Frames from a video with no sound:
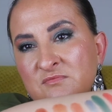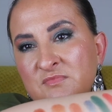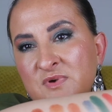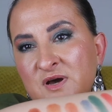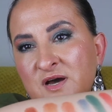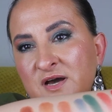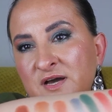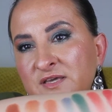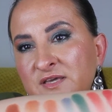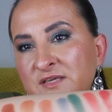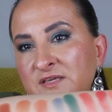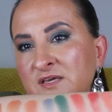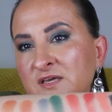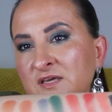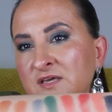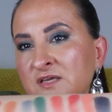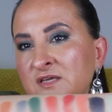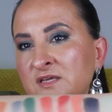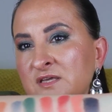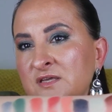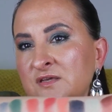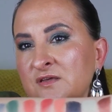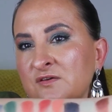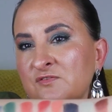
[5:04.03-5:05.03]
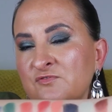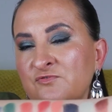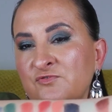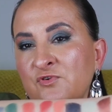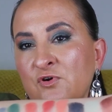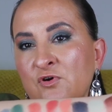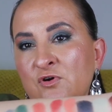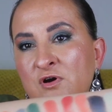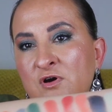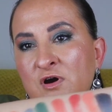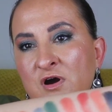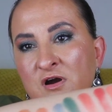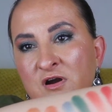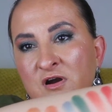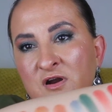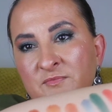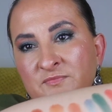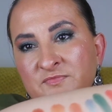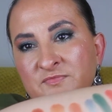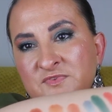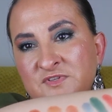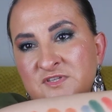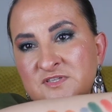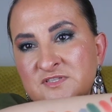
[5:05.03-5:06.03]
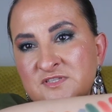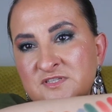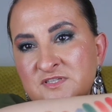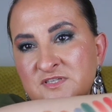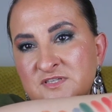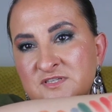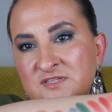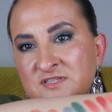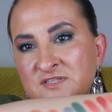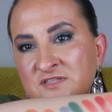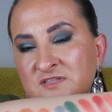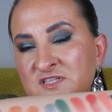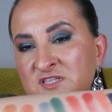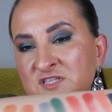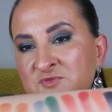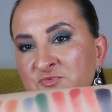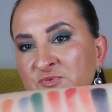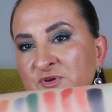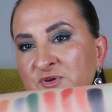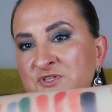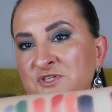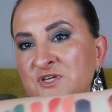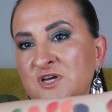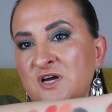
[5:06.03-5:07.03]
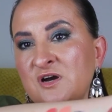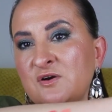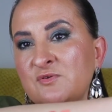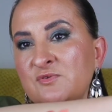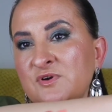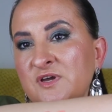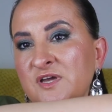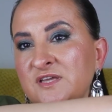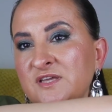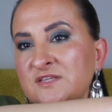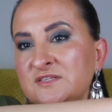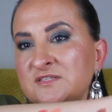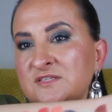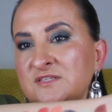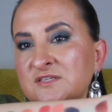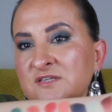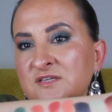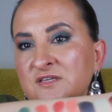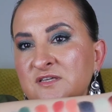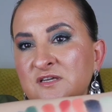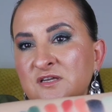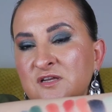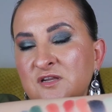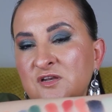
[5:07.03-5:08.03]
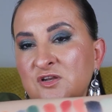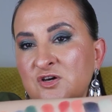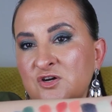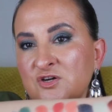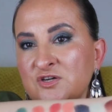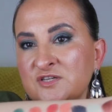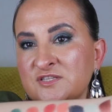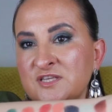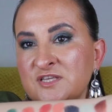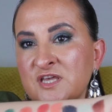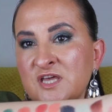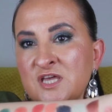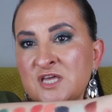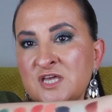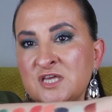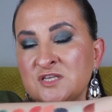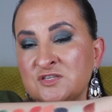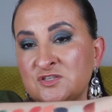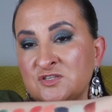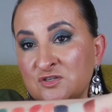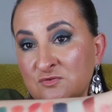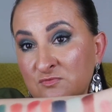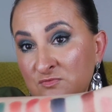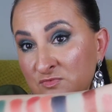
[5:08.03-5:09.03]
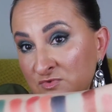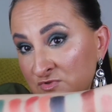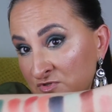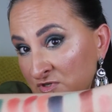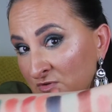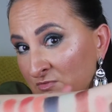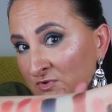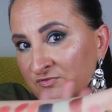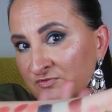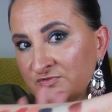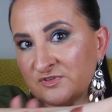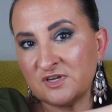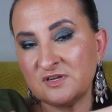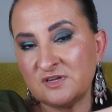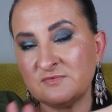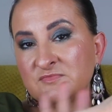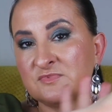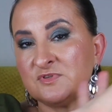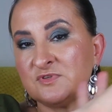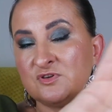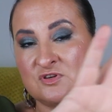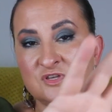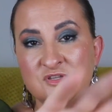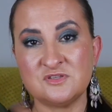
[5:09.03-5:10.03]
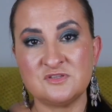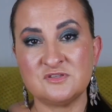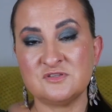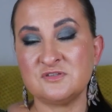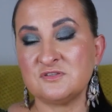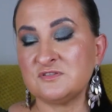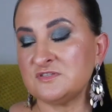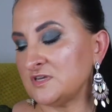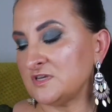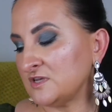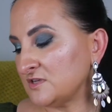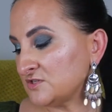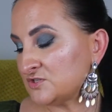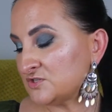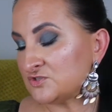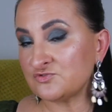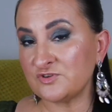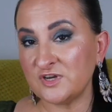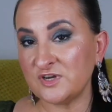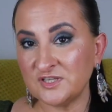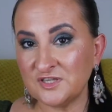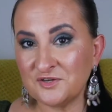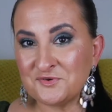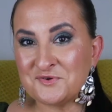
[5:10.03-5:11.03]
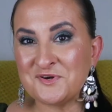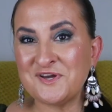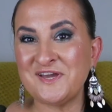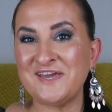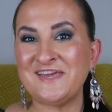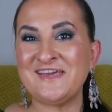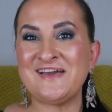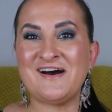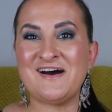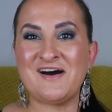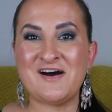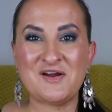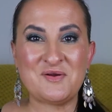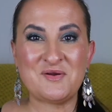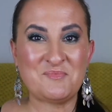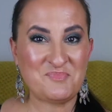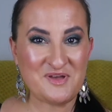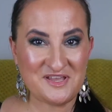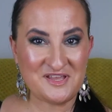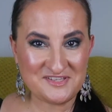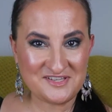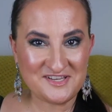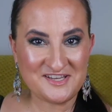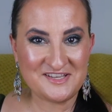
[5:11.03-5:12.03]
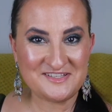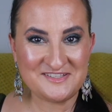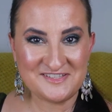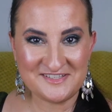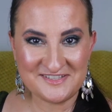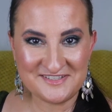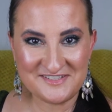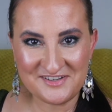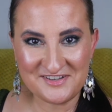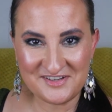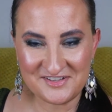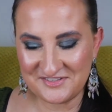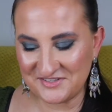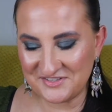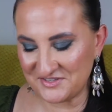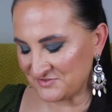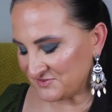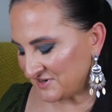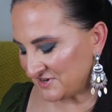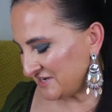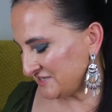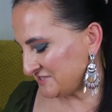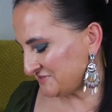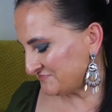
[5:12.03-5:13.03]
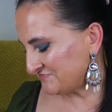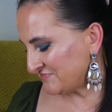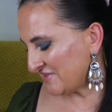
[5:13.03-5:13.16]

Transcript: my forearm, this is pretty much how it looks. So some of them you can tell straight away are better than the others, right?